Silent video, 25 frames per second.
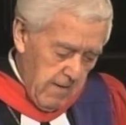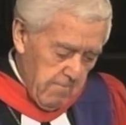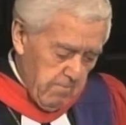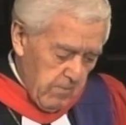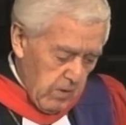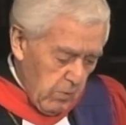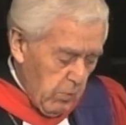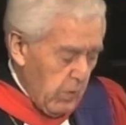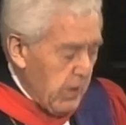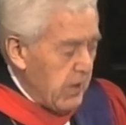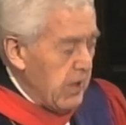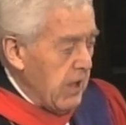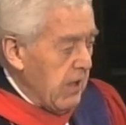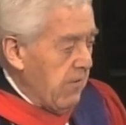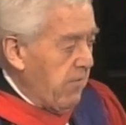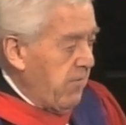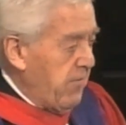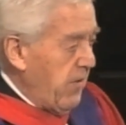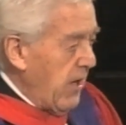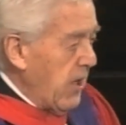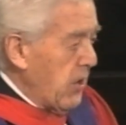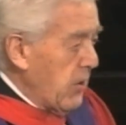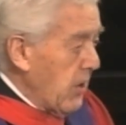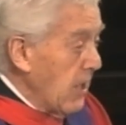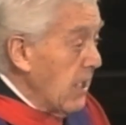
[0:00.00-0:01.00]
We need
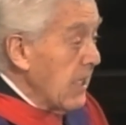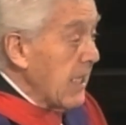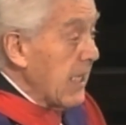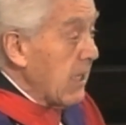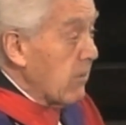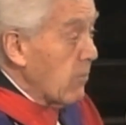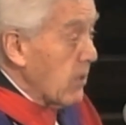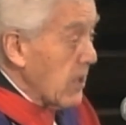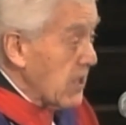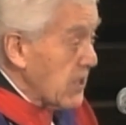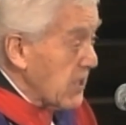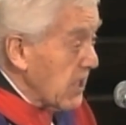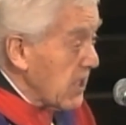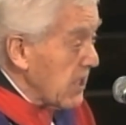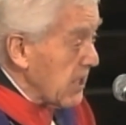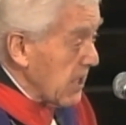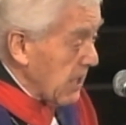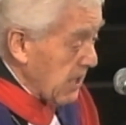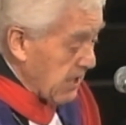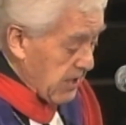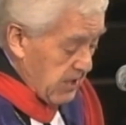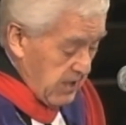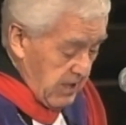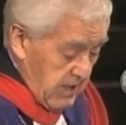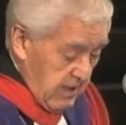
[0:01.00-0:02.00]
faith in
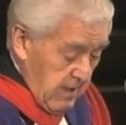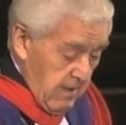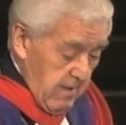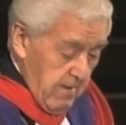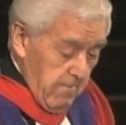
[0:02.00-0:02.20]
resilience,